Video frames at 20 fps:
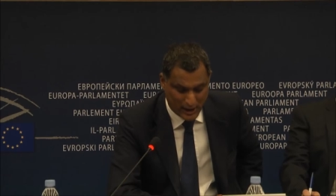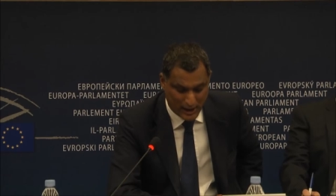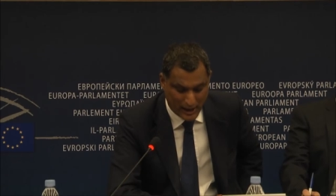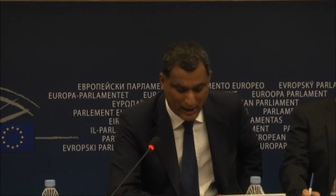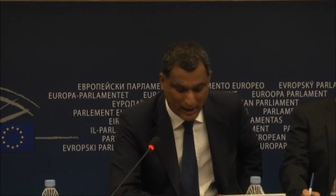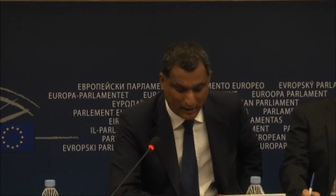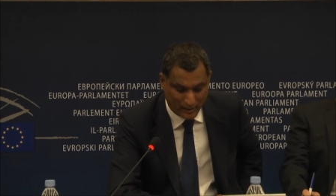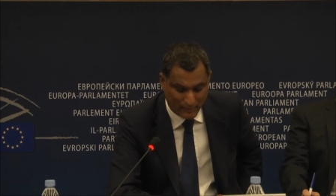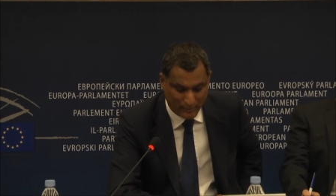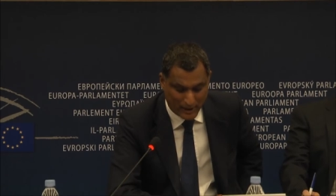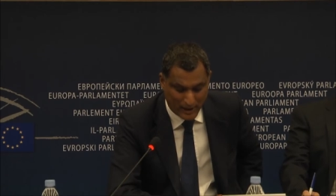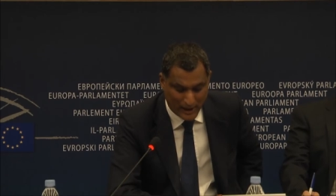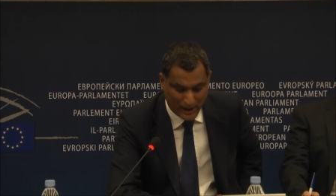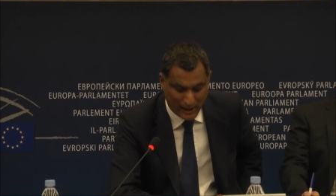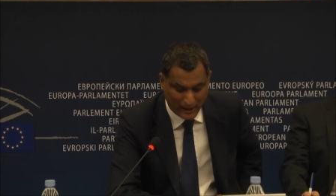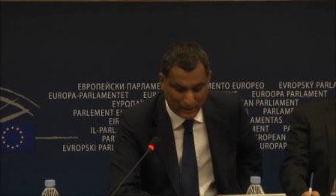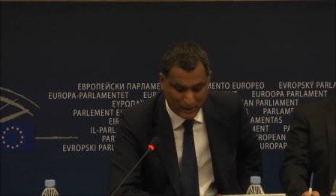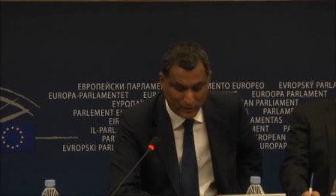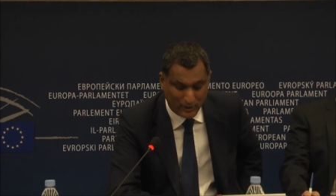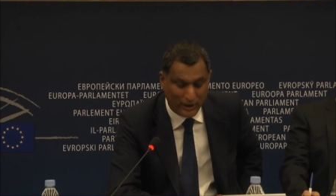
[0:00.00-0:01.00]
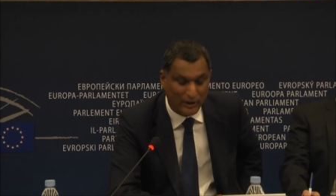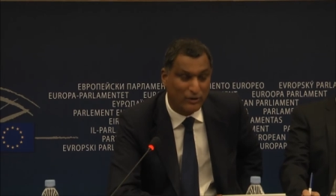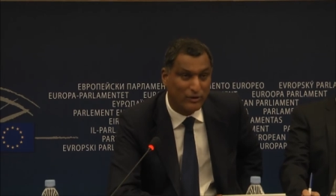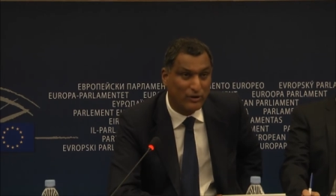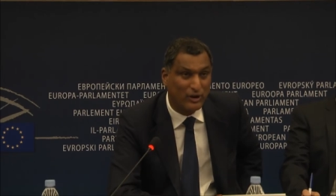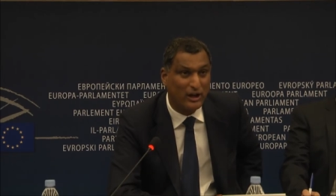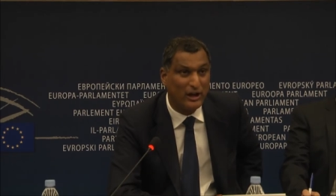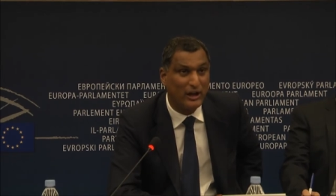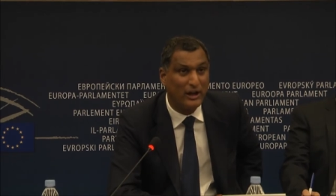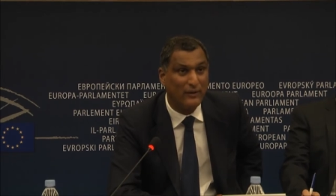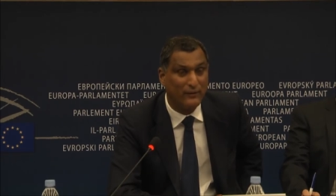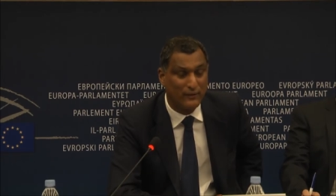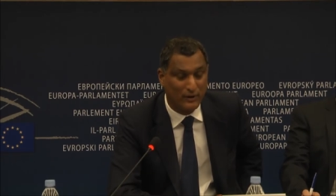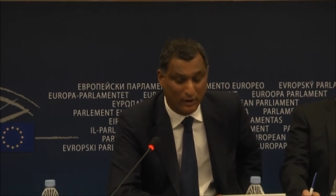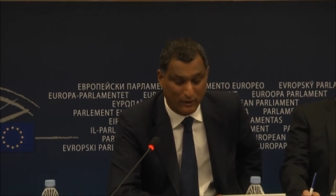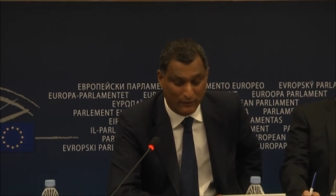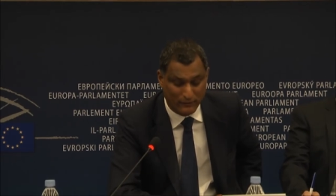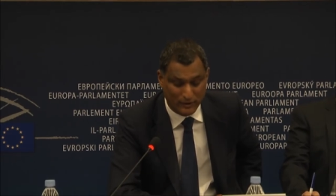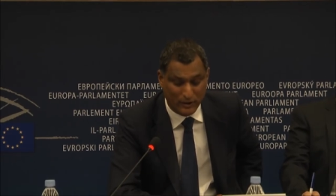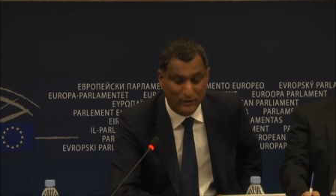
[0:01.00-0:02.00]
And let's see
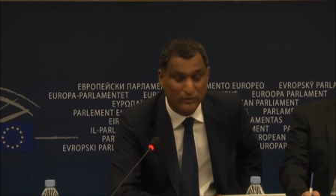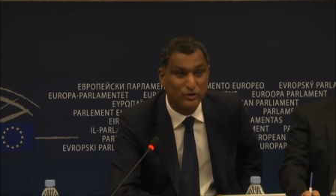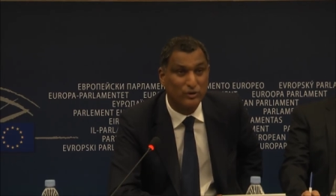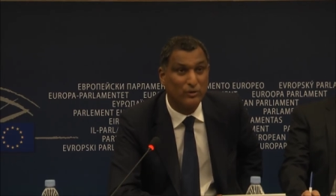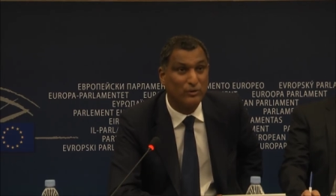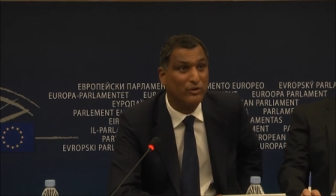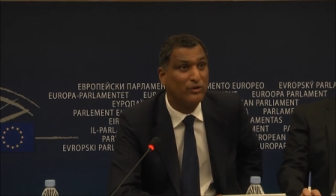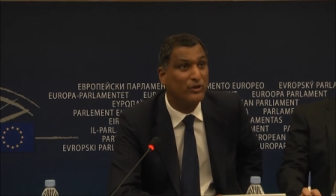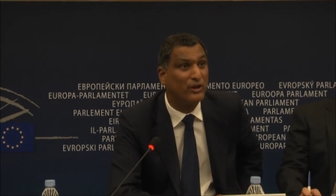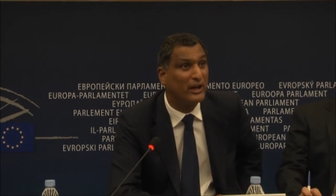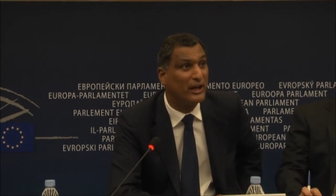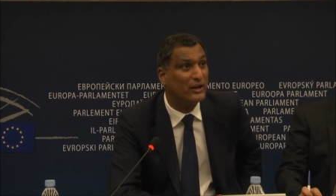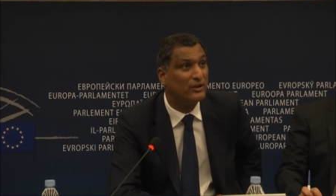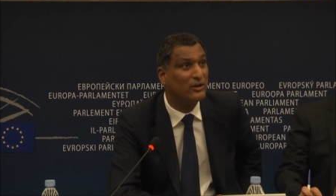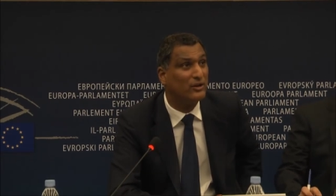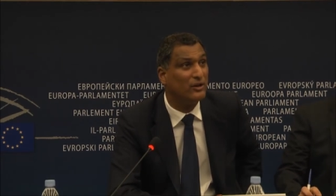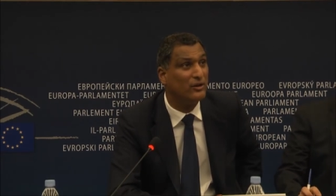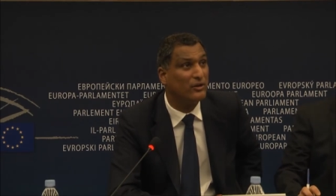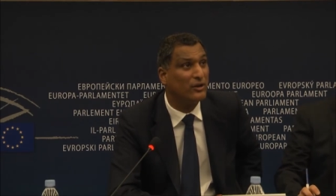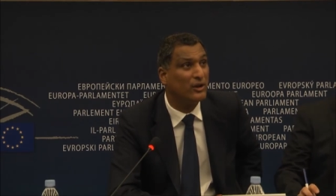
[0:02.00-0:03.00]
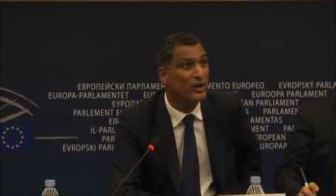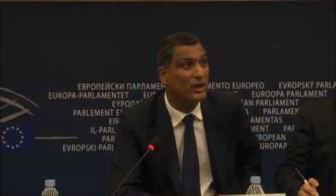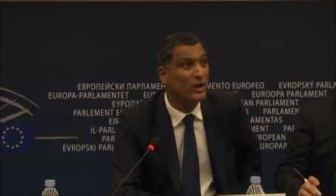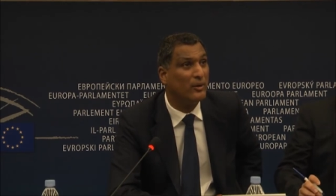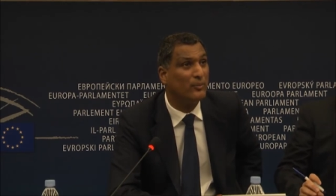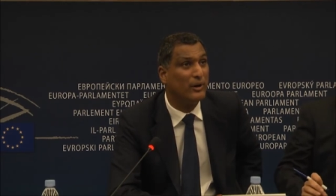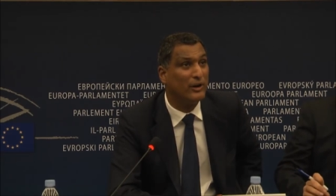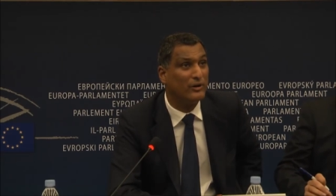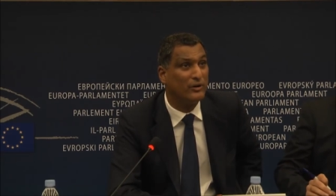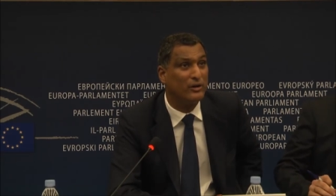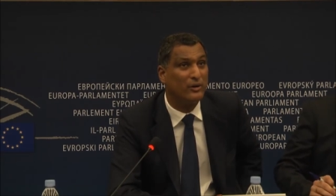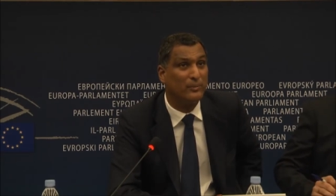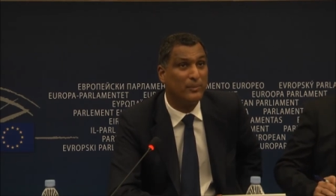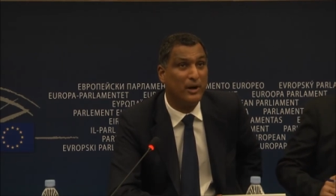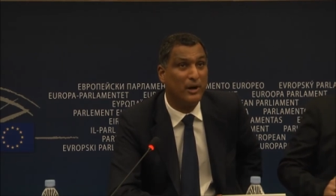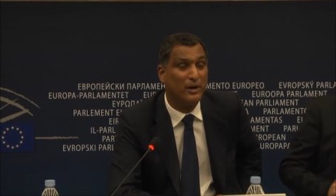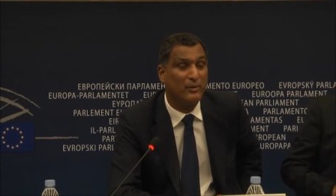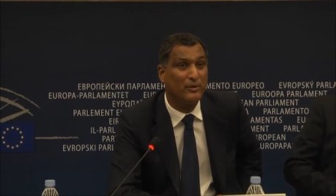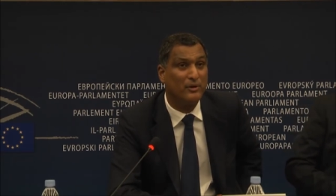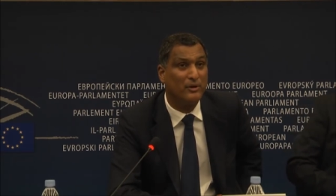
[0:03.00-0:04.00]
if Schultz is elected as President of
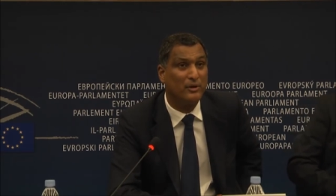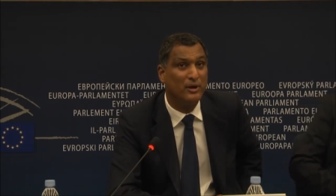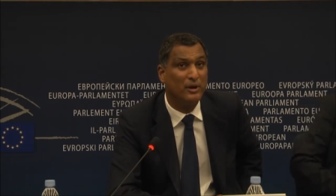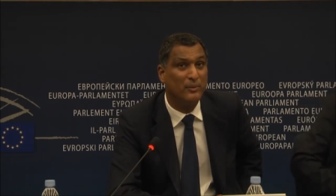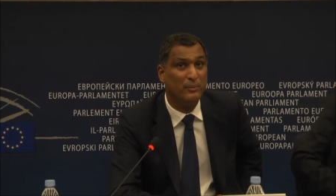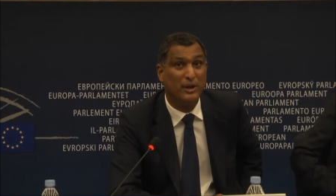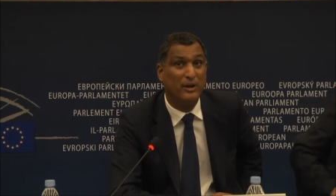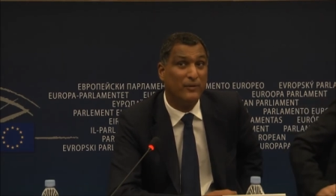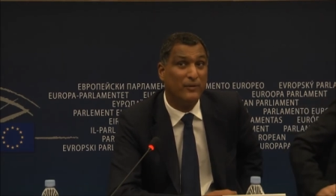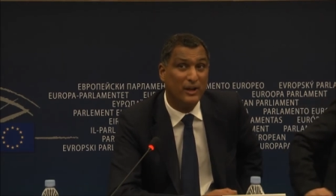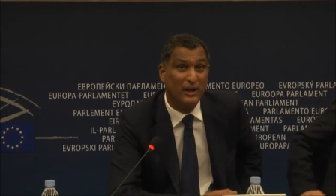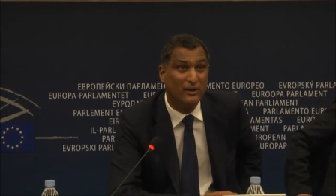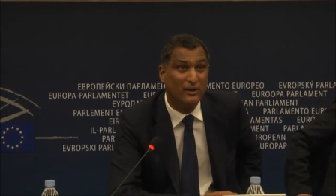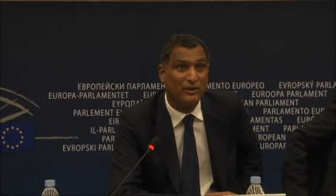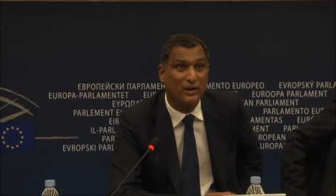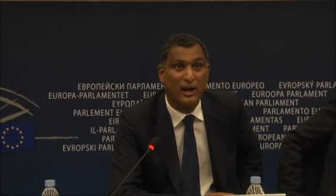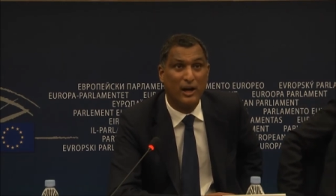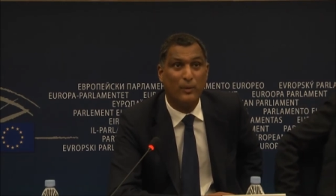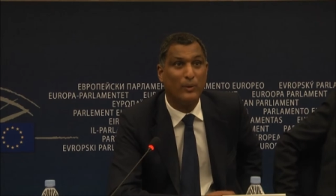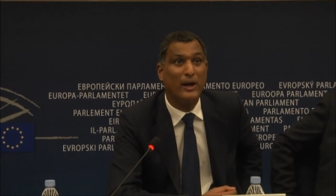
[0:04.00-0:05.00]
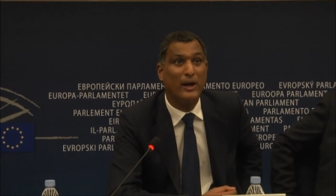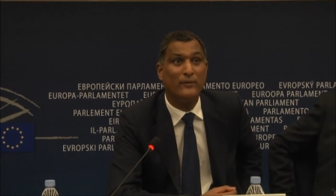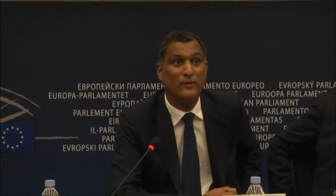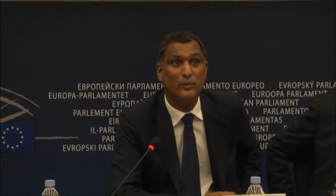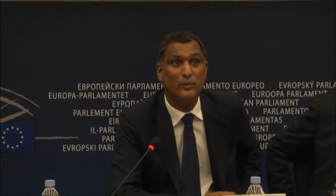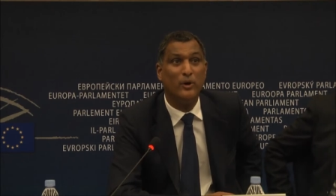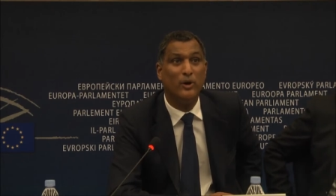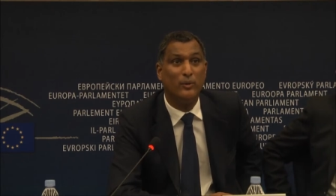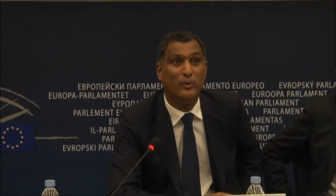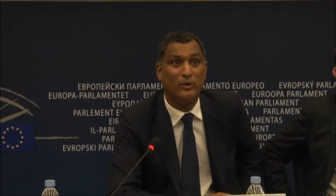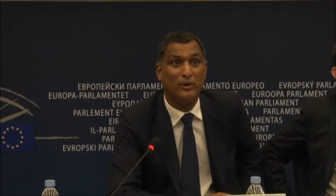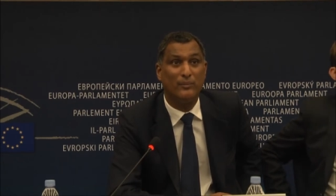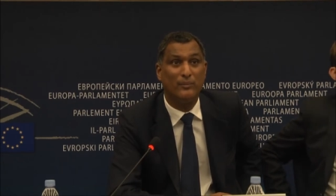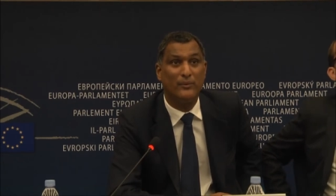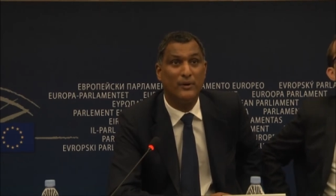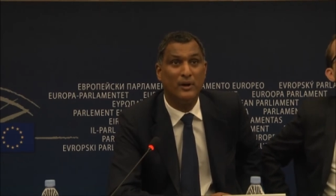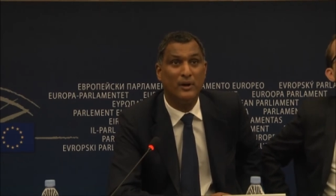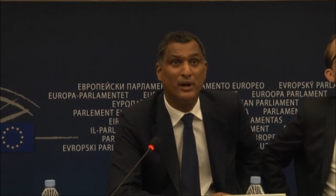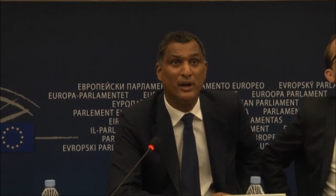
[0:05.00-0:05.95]
Parliament. But if he is, I will have to work with him.